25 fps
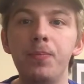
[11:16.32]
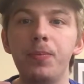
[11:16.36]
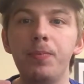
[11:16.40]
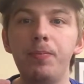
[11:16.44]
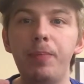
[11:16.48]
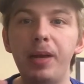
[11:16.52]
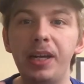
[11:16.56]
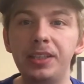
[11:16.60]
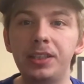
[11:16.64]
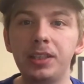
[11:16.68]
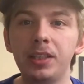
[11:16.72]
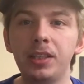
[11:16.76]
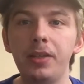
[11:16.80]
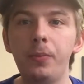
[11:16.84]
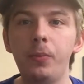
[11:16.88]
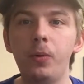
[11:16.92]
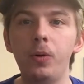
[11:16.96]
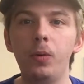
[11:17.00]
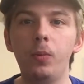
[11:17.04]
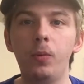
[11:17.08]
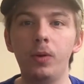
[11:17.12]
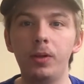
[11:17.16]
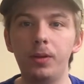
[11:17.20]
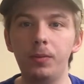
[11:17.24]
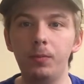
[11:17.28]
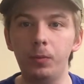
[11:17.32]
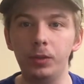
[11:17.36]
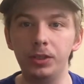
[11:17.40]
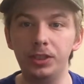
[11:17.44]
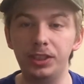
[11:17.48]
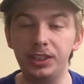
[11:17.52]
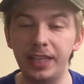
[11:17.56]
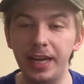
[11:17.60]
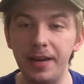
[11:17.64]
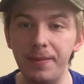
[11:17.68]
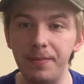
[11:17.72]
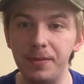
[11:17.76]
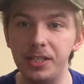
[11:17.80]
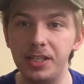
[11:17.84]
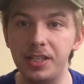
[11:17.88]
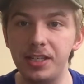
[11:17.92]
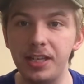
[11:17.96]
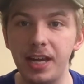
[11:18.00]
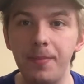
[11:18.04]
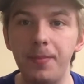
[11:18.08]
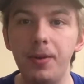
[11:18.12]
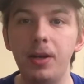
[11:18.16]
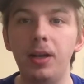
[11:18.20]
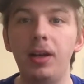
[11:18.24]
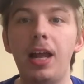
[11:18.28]
basically what
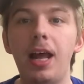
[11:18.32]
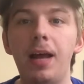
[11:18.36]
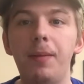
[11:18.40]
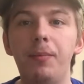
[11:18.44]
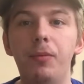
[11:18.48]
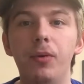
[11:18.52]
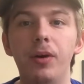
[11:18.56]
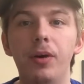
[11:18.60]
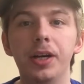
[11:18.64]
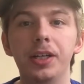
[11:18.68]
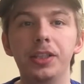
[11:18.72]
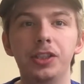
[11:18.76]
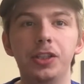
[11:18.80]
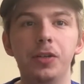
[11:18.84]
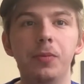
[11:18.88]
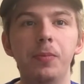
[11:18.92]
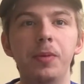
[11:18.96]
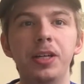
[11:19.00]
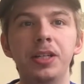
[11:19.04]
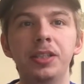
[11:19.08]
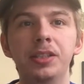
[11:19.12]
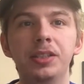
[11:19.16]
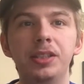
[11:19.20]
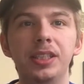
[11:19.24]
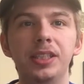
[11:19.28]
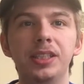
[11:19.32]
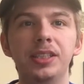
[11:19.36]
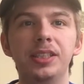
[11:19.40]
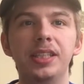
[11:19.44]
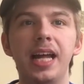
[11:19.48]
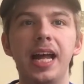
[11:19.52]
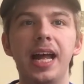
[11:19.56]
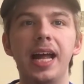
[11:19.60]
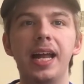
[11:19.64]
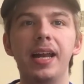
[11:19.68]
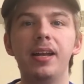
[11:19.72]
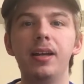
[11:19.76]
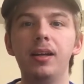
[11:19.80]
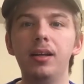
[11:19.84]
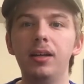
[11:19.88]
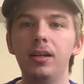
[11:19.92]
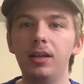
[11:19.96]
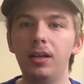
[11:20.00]
statement-statement elaboration means is that